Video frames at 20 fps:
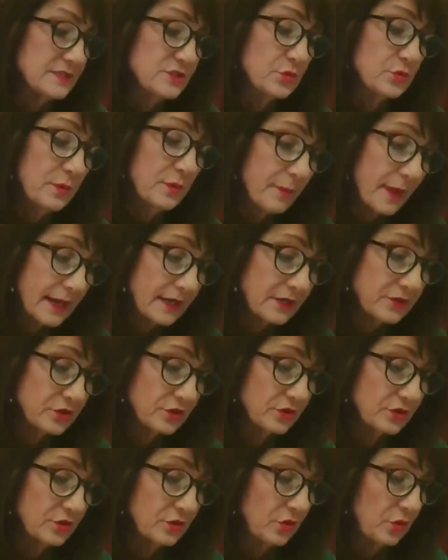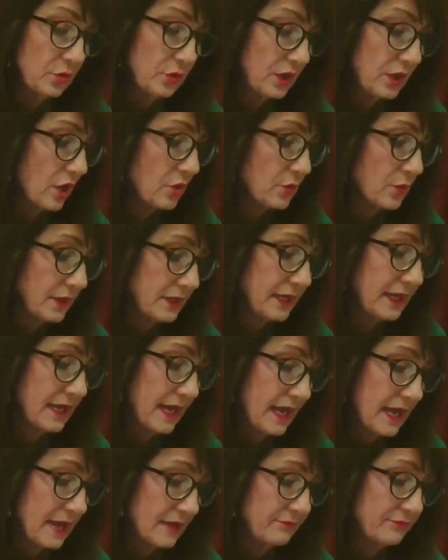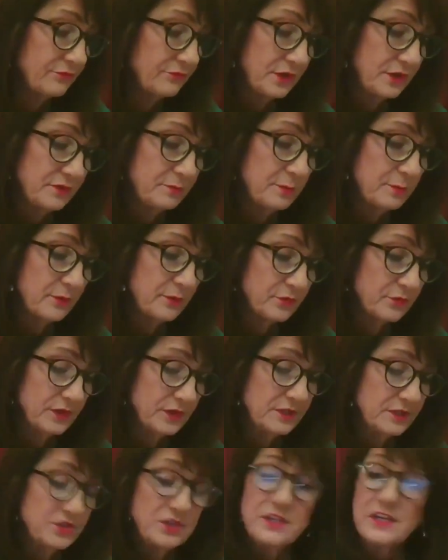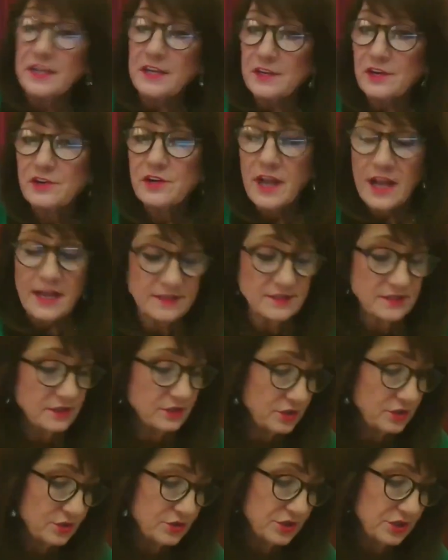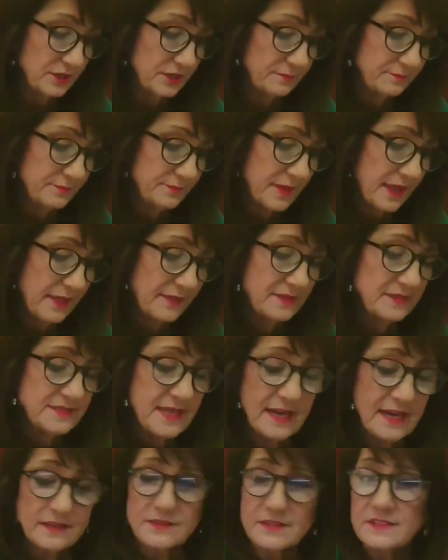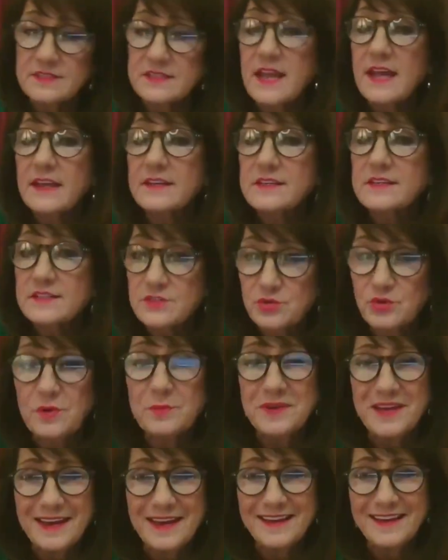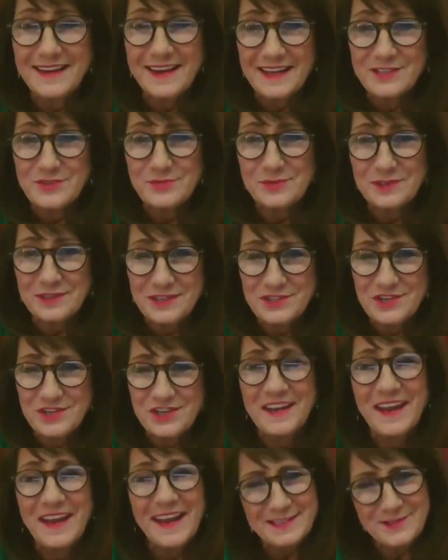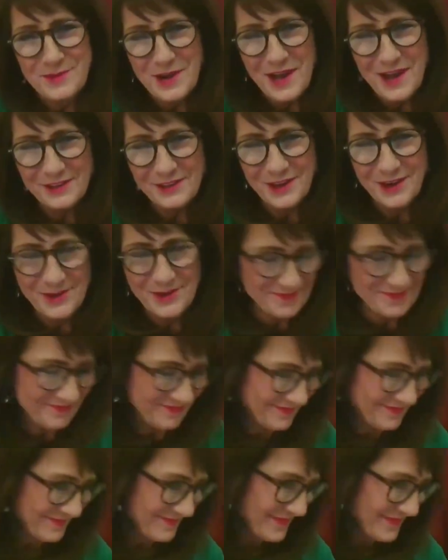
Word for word: As a reminder, we already have freedom of religion in our Constitution, and this act does not discriminate against religion, as we all know.